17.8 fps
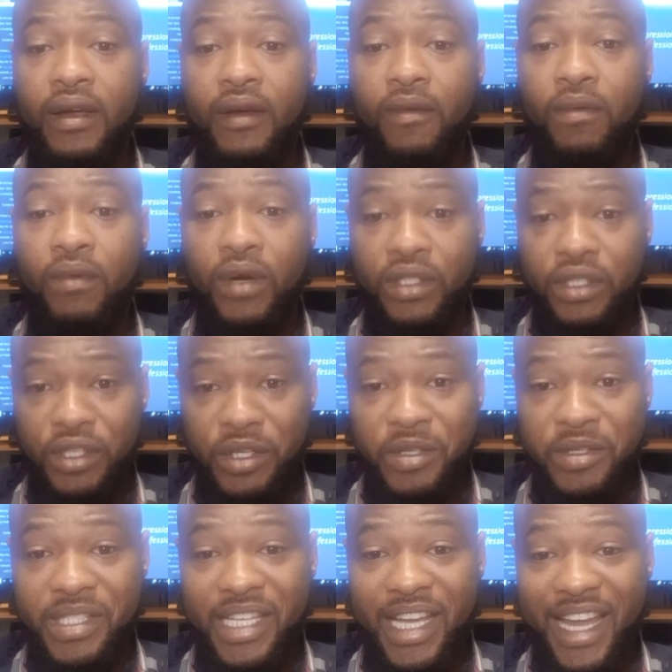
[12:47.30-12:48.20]
What do
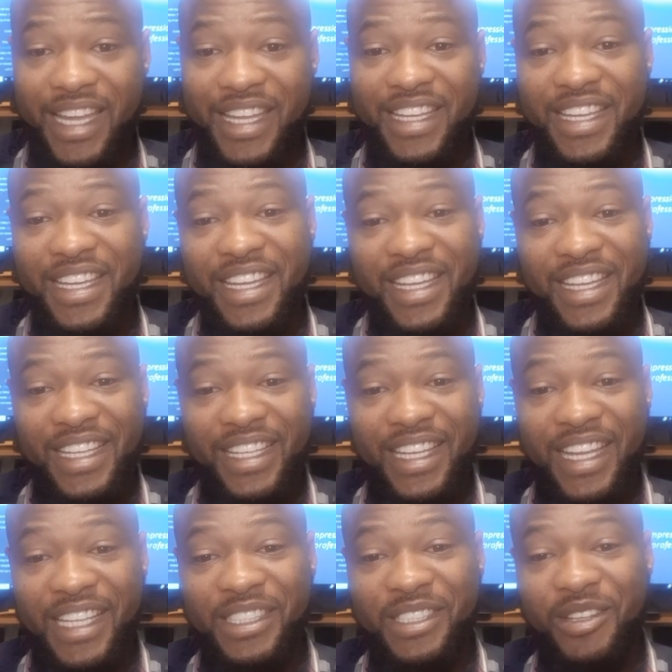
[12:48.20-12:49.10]
you say?
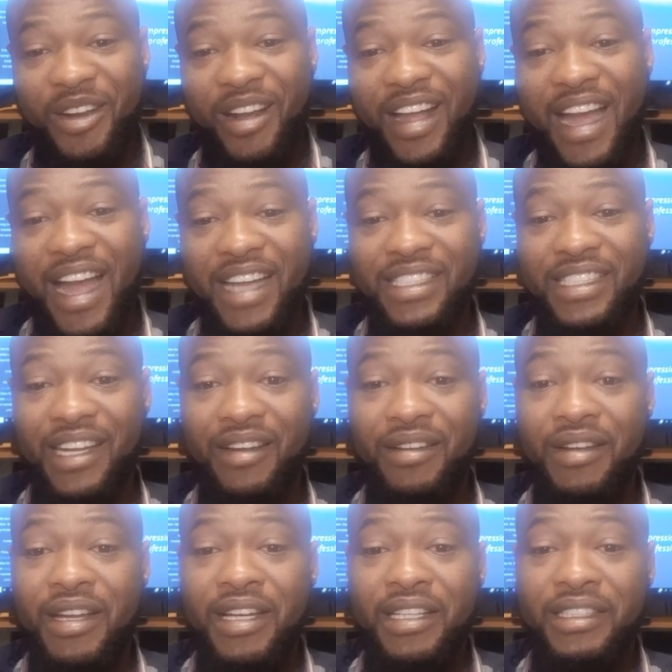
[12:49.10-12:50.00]
Let's talk Agile.